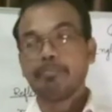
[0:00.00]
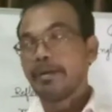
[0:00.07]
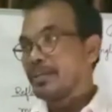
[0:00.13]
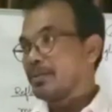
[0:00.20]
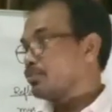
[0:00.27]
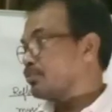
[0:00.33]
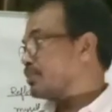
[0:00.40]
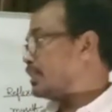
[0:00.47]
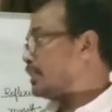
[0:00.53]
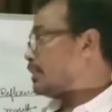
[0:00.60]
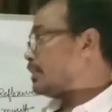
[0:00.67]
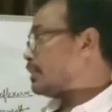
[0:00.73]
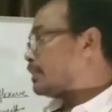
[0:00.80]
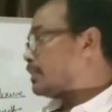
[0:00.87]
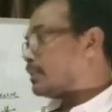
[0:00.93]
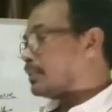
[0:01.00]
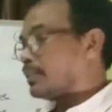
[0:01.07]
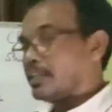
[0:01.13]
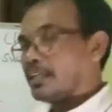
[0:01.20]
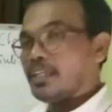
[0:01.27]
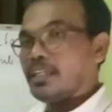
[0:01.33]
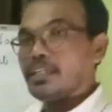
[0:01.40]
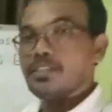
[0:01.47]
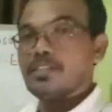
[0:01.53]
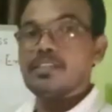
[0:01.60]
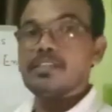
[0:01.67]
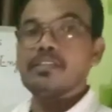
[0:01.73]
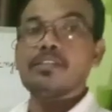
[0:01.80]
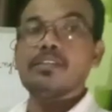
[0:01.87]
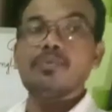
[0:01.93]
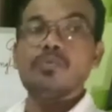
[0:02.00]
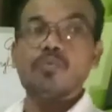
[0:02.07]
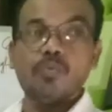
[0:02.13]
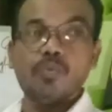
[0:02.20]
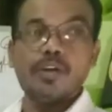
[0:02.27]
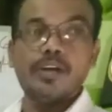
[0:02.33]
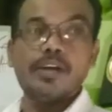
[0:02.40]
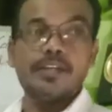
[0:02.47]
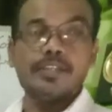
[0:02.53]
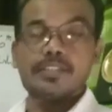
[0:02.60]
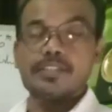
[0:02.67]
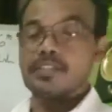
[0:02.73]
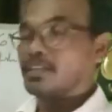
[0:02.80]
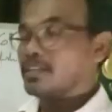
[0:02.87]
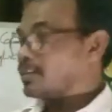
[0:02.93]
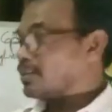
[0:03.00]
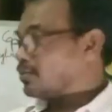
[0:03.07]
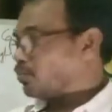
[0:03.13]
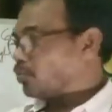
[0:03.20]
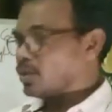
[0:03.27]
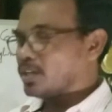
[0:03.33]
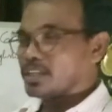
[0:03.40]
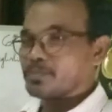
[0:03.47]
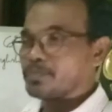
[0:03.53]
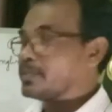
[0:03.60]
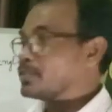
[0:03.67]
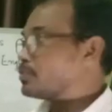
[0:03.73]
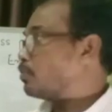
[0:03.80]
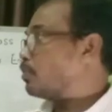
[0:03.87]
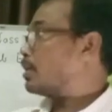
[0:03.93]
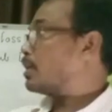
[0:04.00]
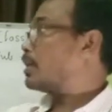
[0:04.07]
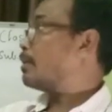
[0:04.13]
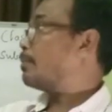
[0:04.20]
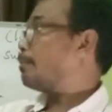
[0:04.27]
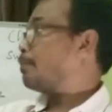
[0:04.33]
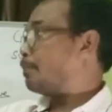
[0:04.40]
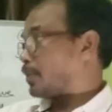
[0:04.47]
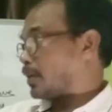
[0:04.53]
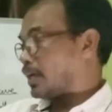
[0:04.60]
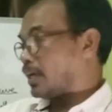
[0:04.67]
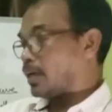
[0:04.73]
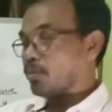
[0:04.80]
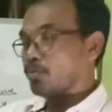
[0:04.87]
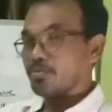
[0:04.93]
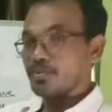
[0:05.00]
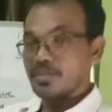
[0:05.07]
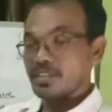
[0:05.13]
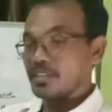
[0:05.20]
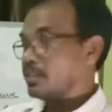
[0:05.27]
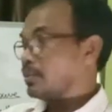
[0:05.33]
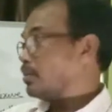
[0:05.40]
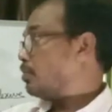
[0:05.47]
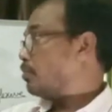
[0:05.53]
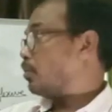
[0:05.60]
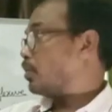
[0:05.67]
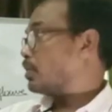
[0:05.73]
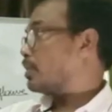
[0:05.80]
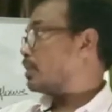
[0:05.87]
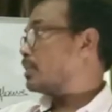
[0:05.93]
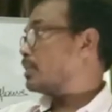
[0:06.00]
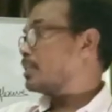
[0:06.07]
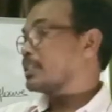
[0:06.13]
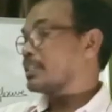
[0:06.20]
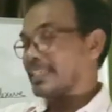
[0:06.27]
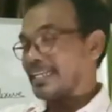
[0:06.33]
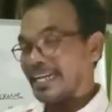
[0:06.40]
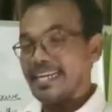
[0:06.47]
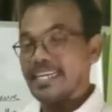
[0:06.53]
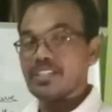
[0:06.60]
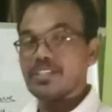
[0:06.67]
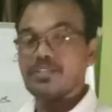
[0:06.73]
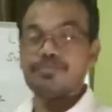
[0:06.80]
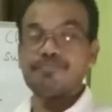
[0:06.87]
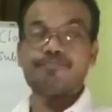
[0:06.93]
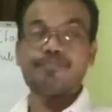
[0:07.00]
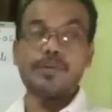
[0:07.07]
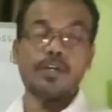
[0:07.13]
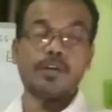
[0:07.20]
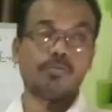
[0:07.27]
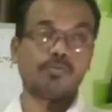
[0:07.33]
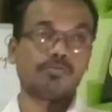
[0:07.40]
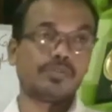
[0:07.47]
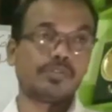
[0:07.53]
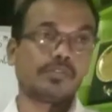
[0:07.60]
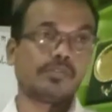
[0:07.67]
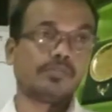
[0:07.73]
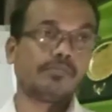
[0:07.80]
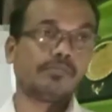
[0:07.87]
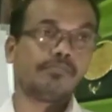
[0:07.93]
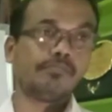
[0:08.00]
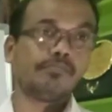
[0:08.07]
by using these words. Words means what? Pronouns. What are these kinds of pronouns?